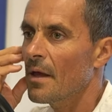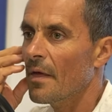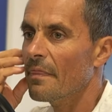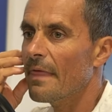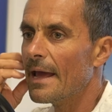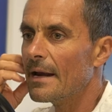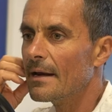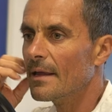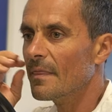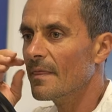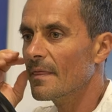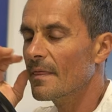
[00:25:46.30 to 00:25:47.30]
Then
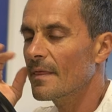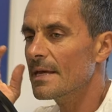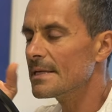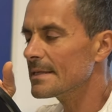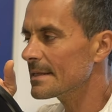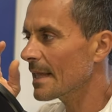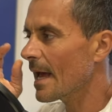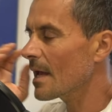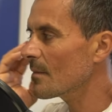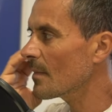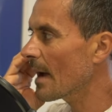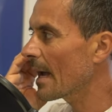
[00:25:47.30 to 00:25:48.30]
in this
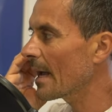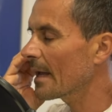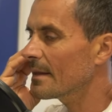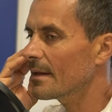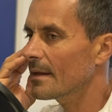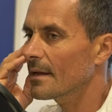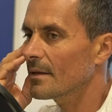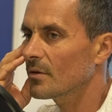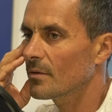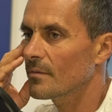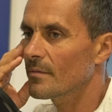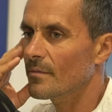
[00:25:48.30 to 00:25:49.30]
time I had a
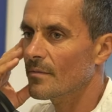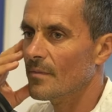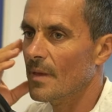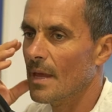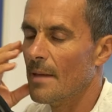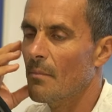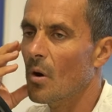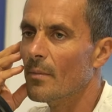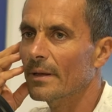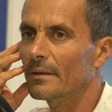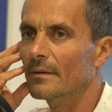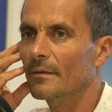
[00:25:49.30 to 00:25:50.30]
a
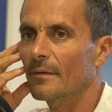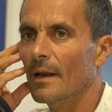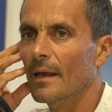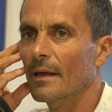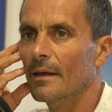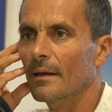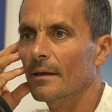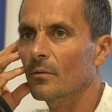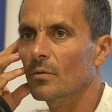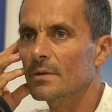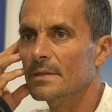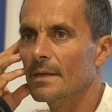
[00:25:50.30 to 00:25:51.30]
moment like it
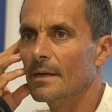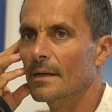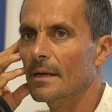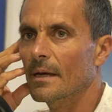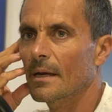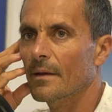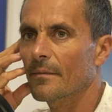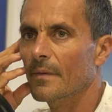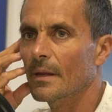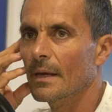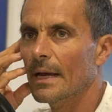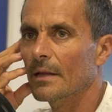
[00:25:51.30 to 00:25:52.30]
was a
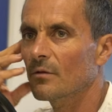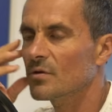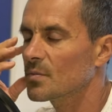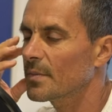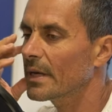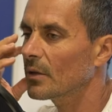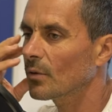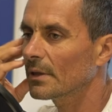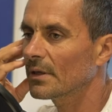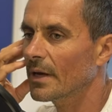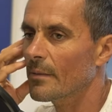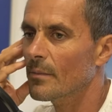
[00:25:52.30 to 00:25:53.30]
kind of spiritual
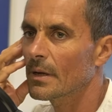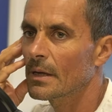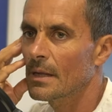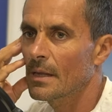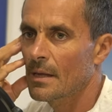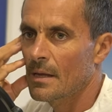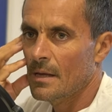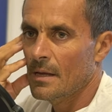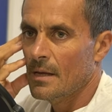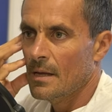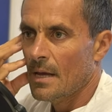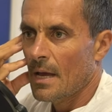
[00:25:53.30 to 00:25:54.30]
dream
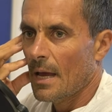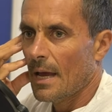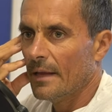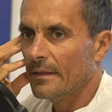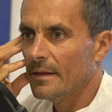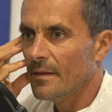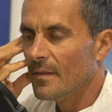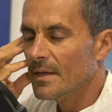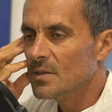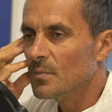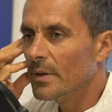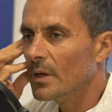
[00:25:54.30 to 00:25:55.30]
and in
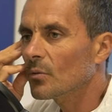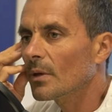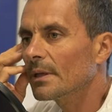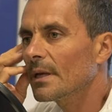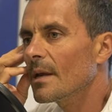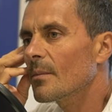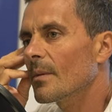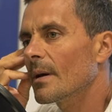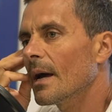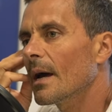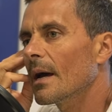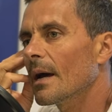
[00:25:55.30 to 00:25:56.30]
this spiritual dream,
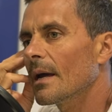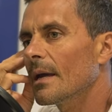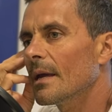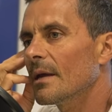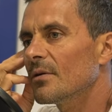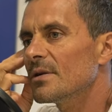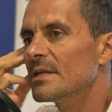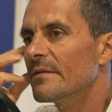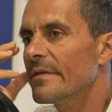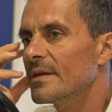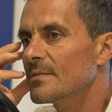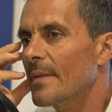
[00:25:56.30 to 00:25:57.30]
I
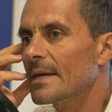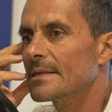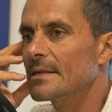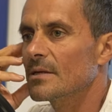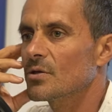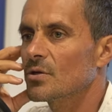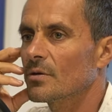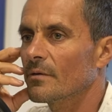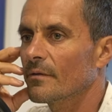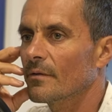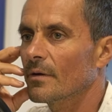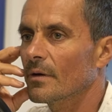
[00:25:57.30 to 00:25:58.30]
received this message
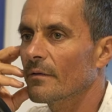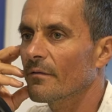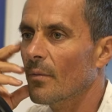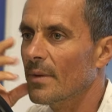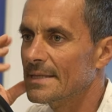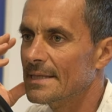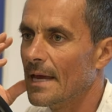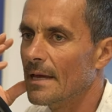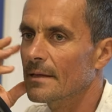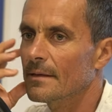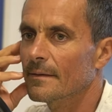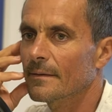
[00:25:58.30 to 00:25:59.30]
uh, from a
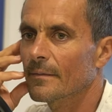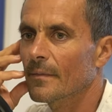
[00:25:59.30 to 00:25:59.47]
saint,